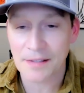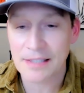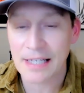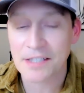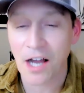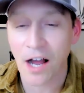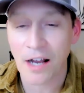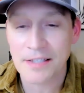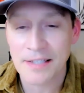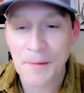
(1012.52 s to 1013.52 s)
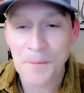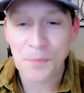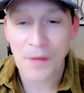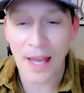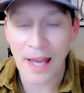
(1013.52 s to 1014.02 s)
TikToks
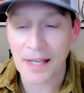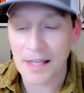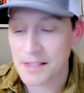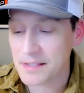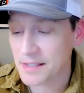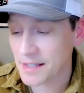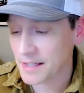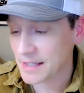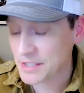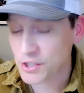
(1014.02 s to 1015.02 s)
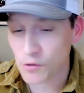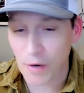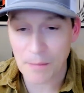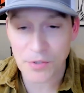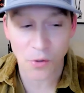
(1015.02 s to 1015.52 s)
and
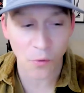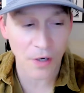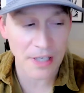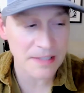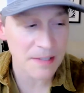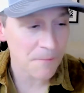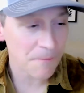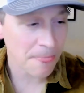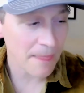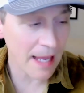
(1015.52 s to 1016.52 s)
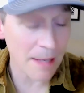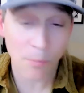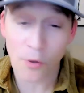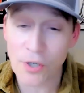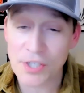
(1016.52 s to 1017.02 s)
Instagram stories. And
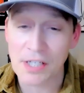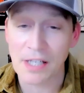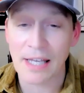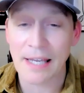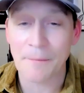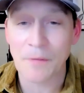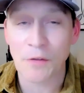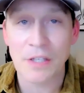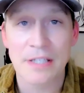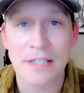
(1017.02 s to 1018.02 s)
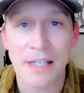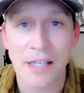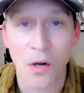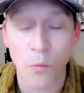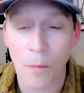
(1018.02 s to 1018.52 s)
personally, this is a
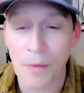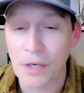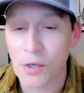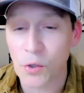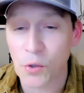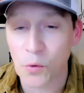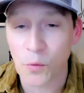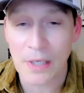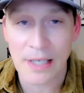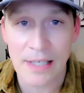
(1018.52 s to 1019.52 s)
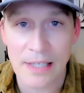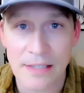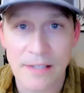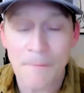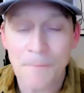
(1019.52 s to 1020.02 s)
young woman who
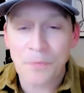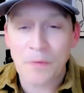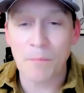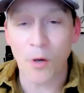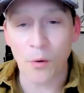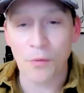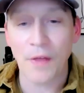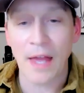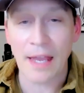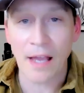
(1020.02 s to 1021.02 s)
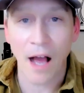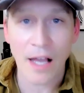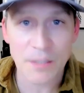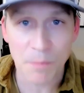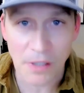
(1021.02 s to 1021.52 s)
is both a
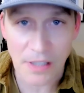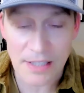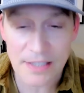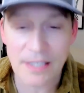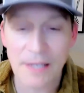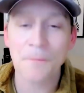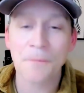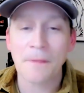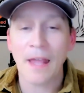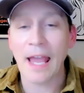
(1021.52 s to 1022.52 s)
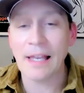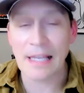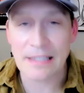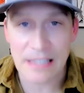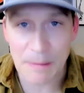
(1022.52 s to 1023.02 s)
hospitalist and
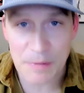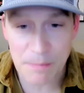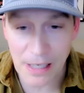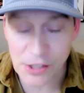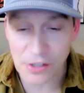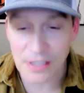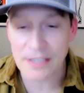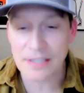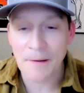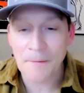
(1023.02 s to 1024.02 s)
a sleep specialist